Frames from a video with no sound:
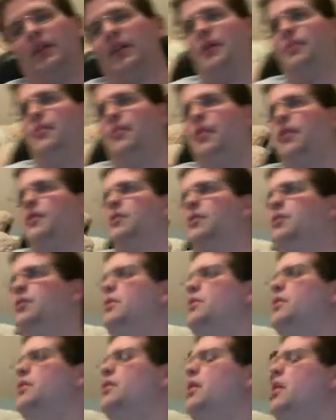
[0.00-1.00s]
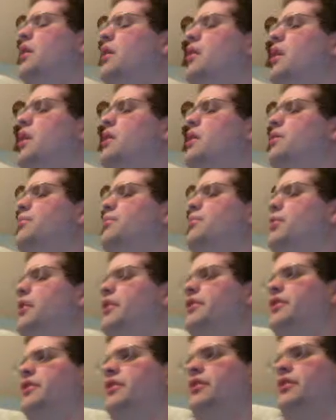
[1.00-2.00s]
I bought her a lot of
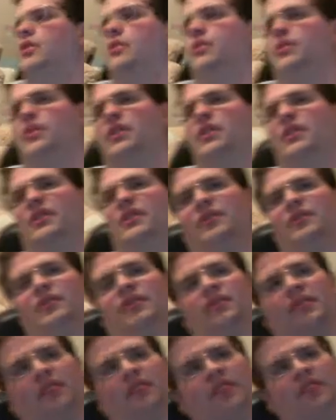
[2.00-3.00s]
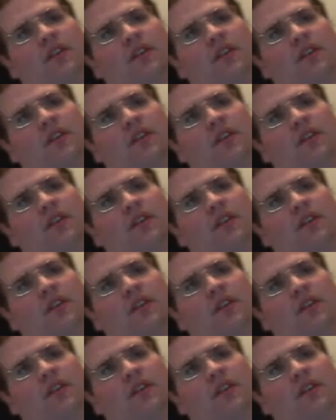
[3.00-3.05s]
presents over the years.